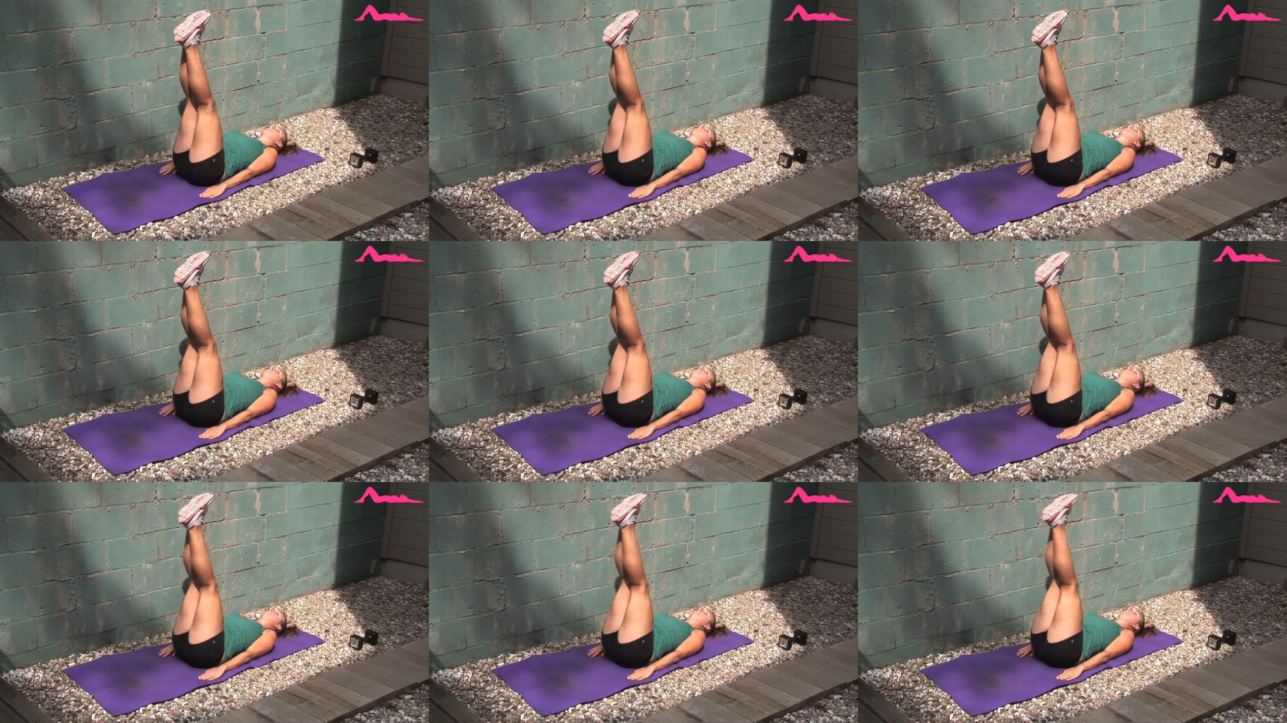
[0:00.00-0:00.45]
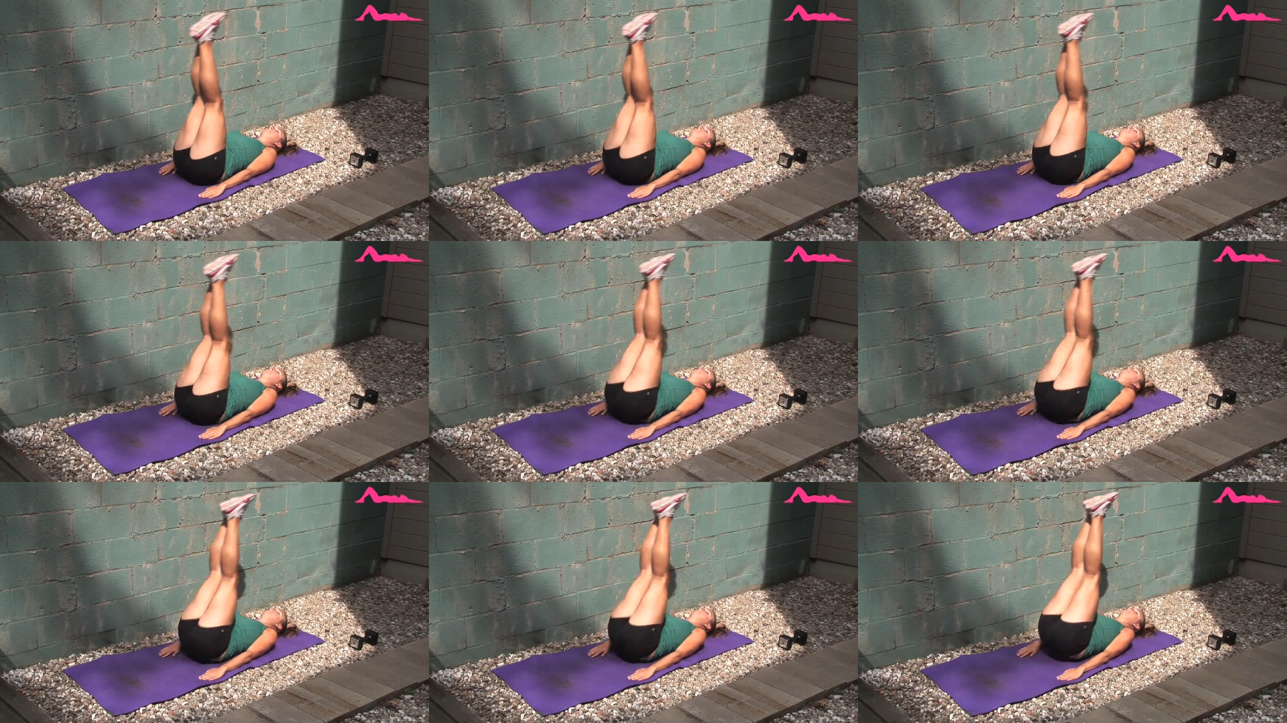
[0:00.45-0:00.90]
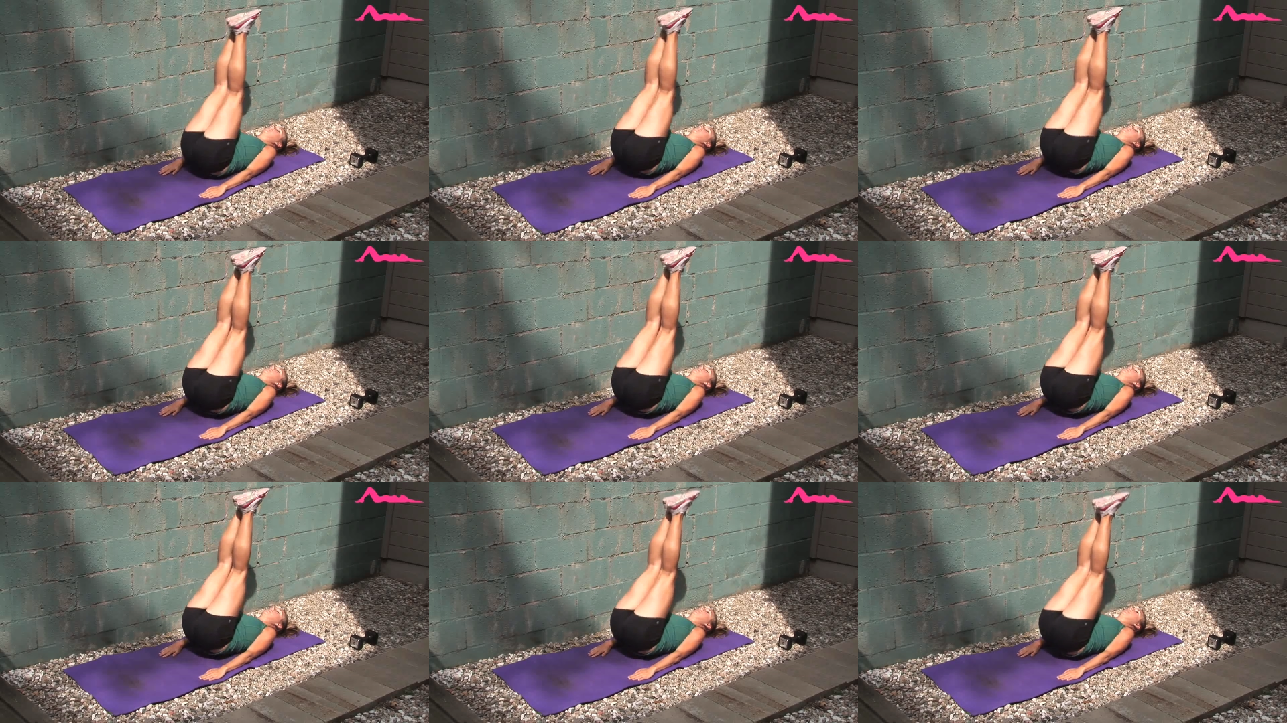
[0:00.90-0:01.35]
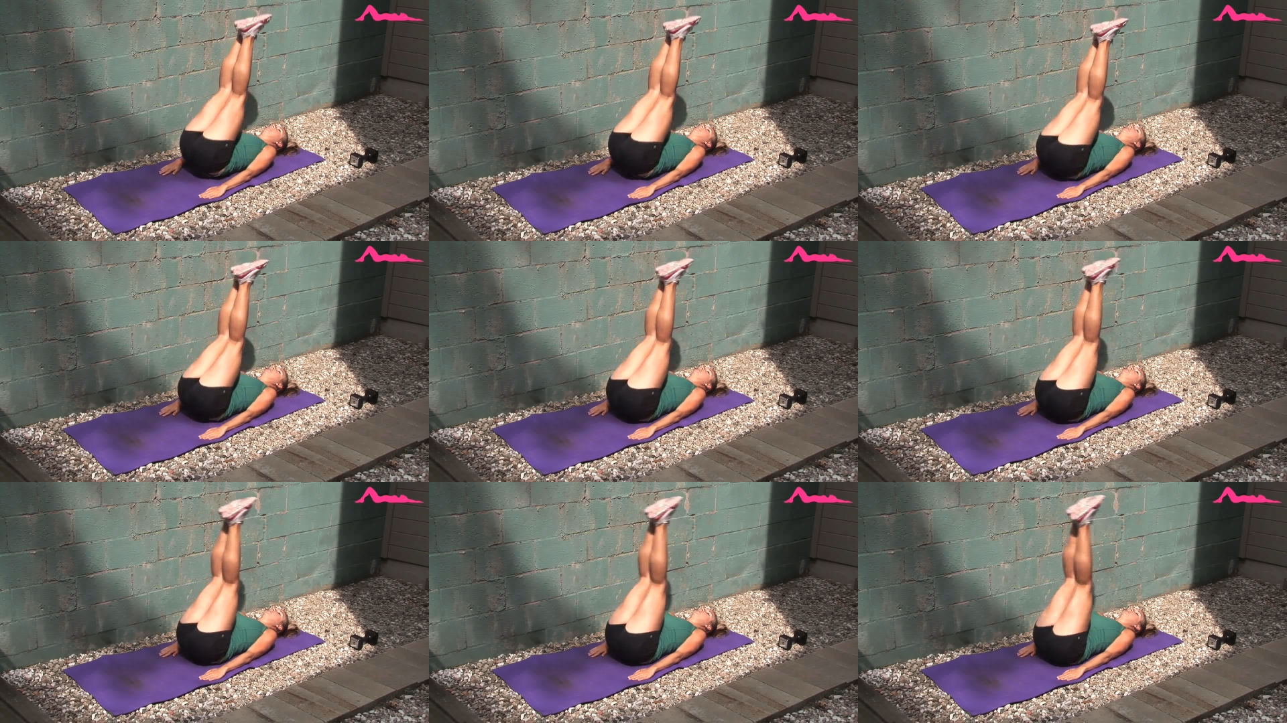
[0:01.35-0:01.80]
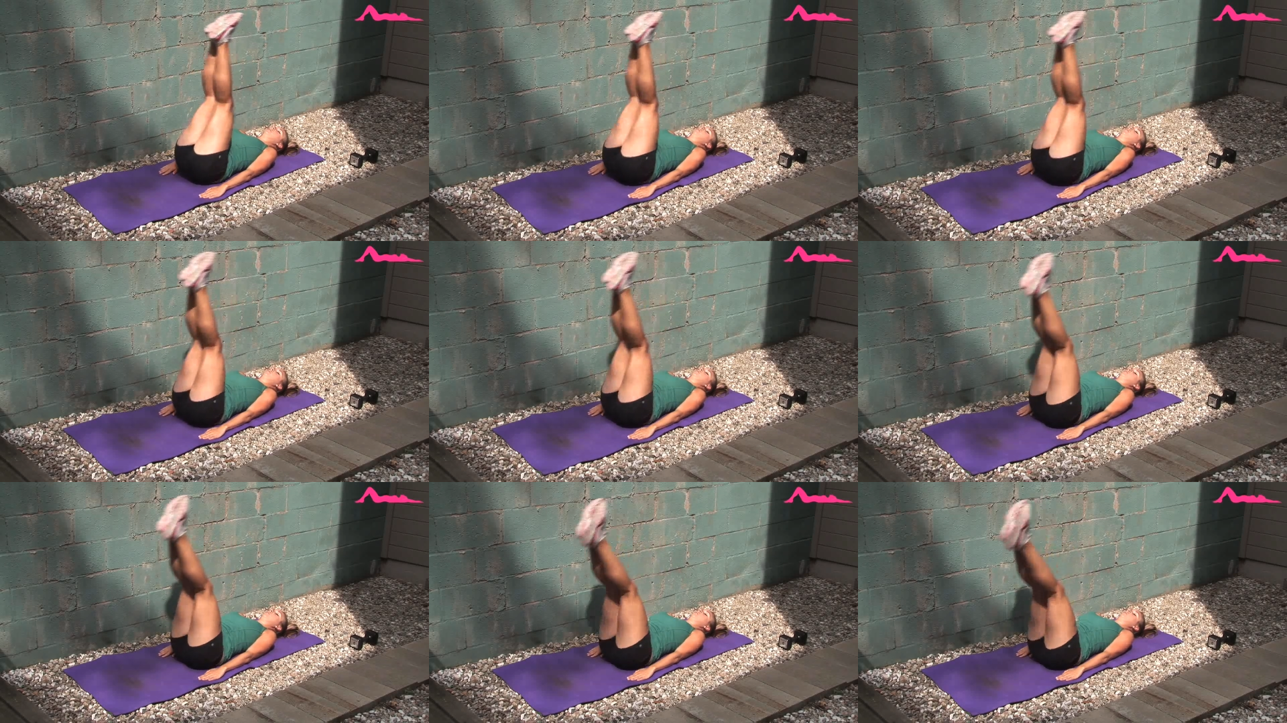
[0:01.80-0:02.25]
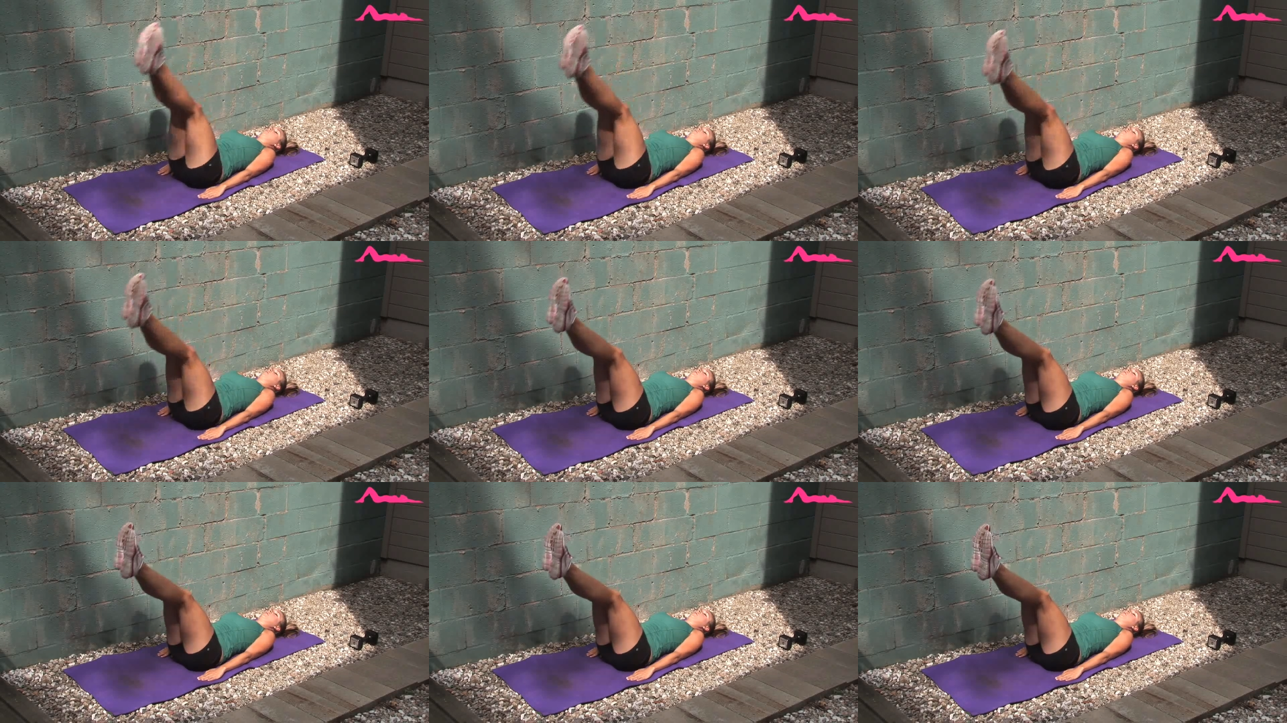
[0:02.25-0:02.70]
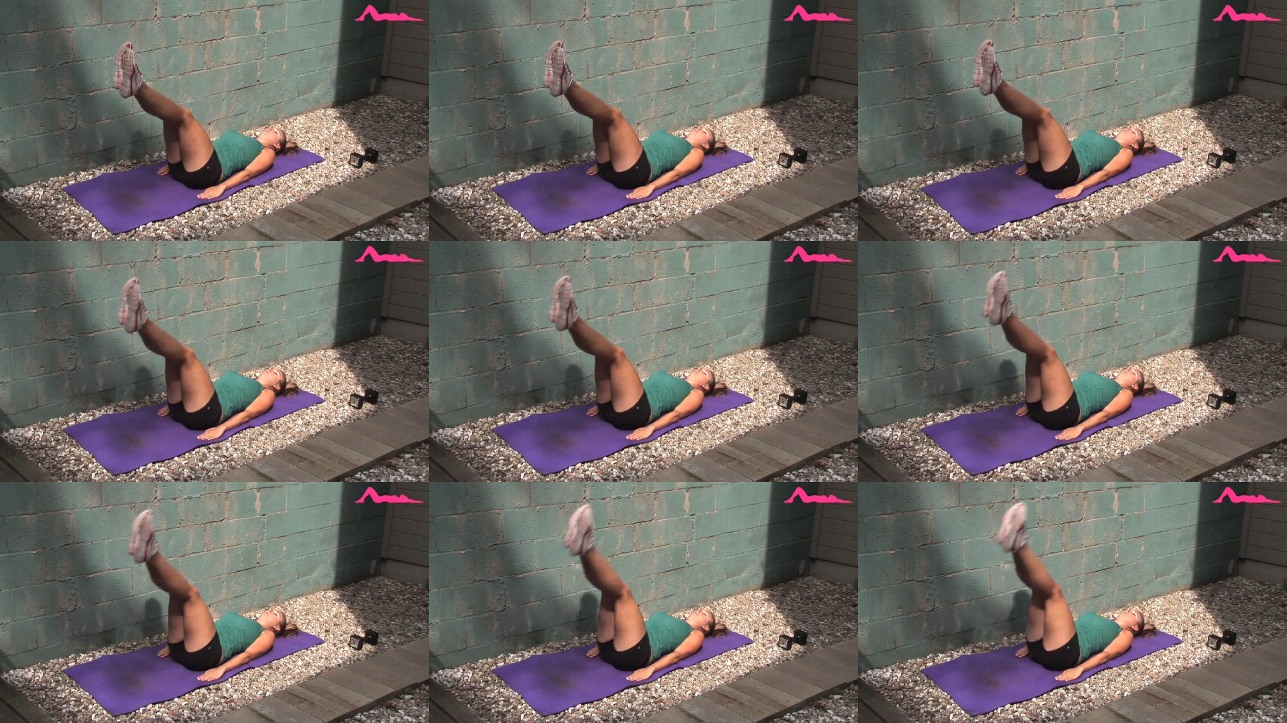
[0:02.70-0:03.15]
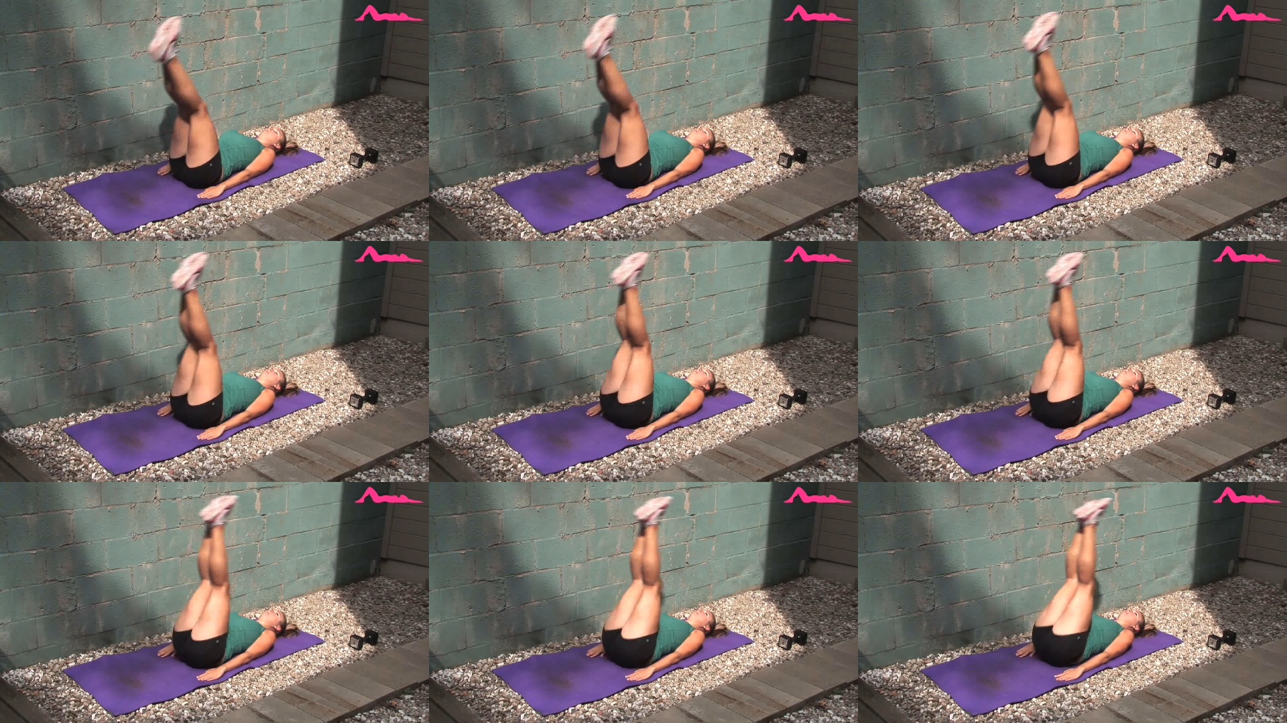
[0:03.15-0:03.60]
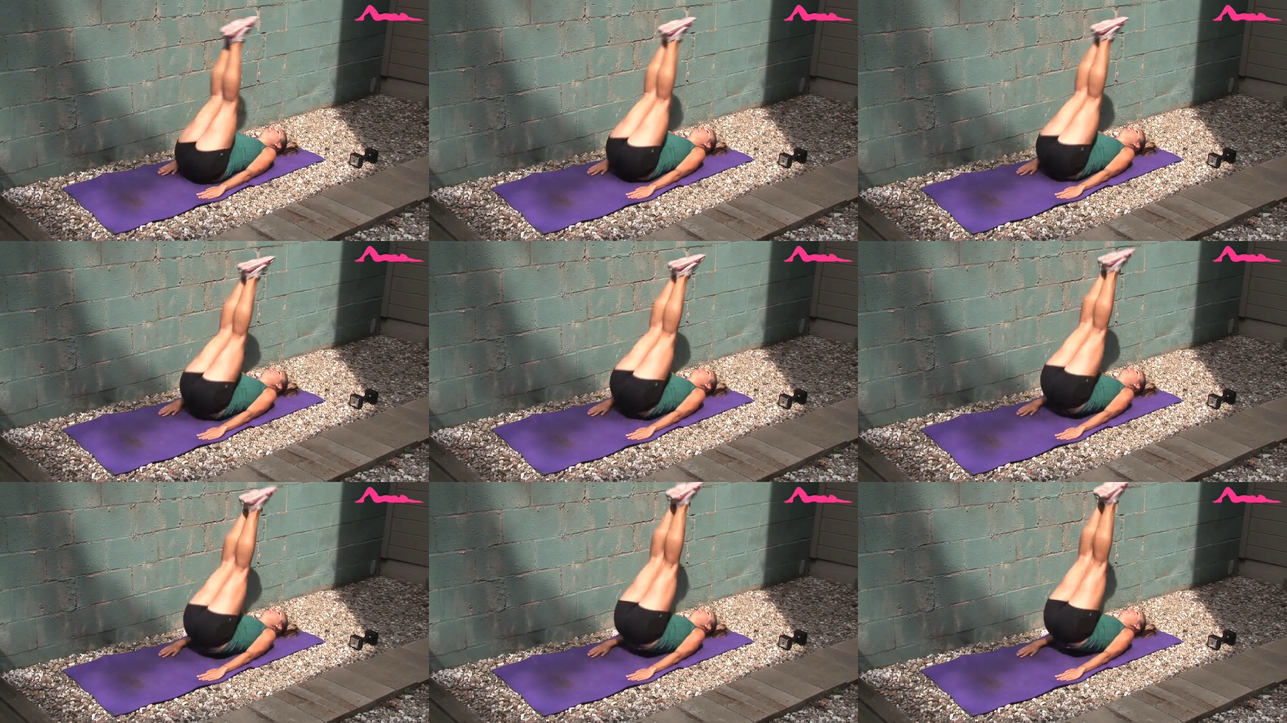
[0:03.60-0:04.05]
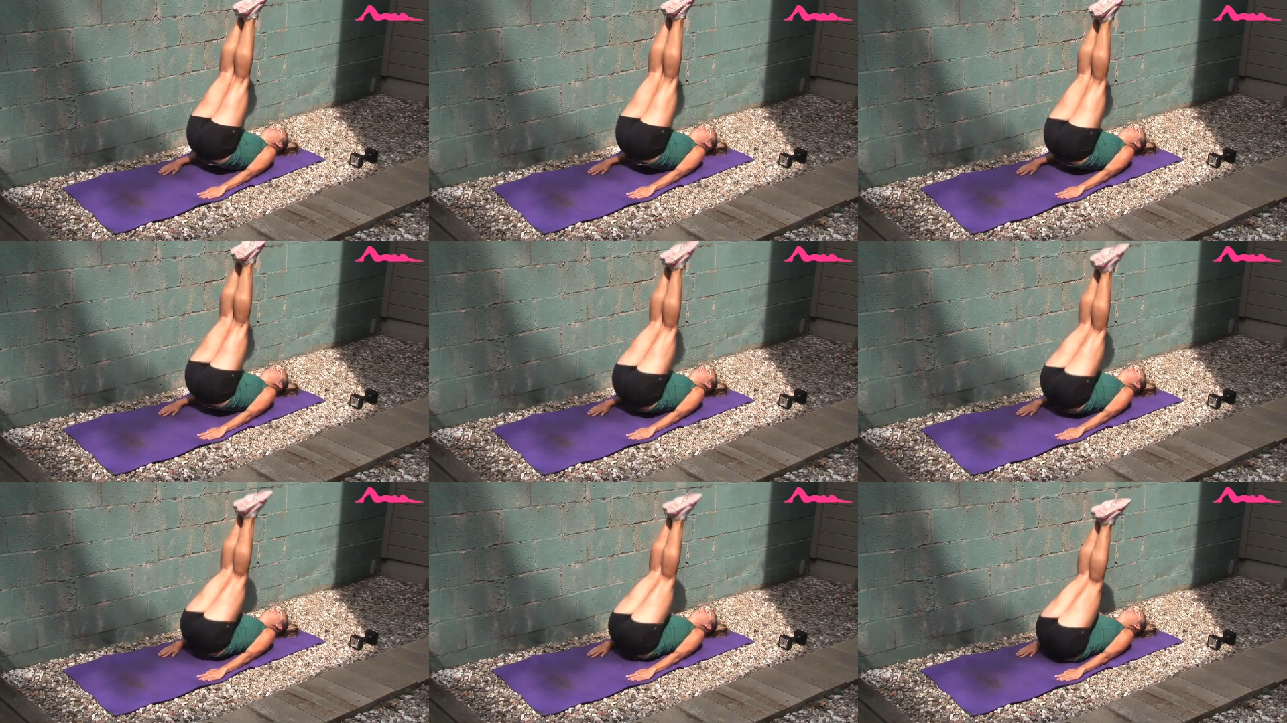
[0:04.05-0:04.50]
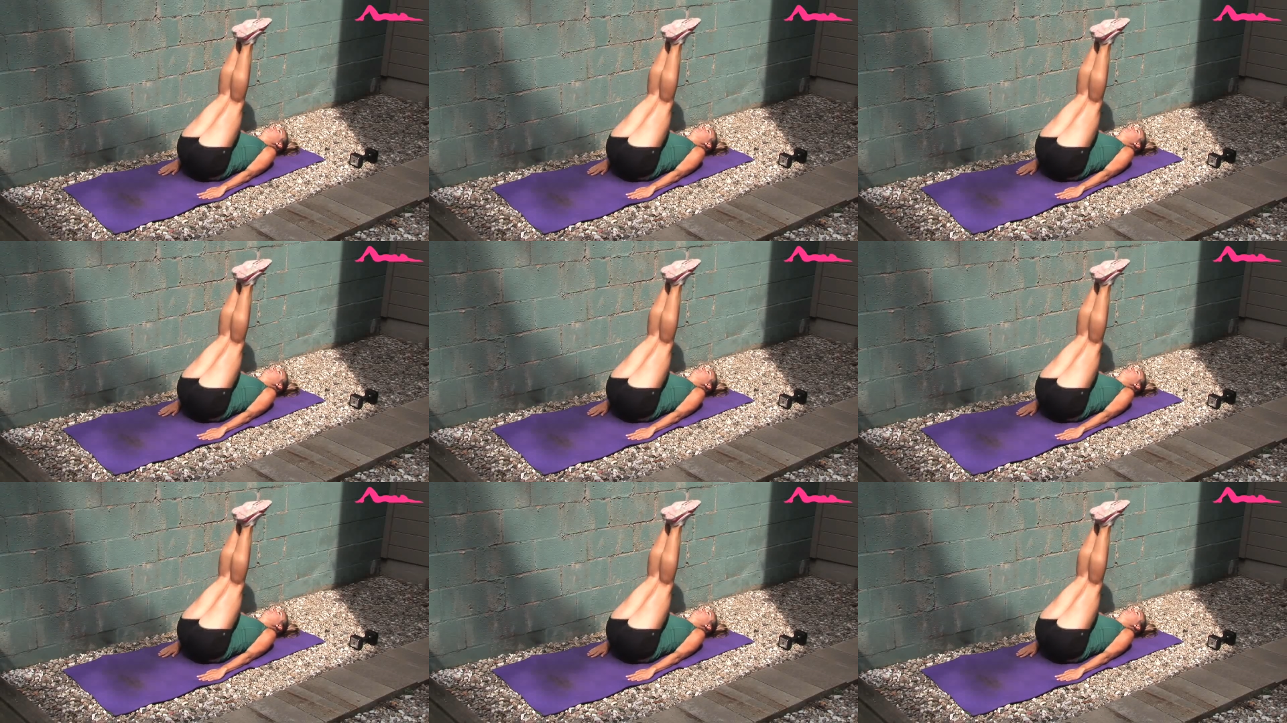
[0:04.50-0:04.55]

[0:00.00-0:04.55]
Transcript: [unreadable: no face in view]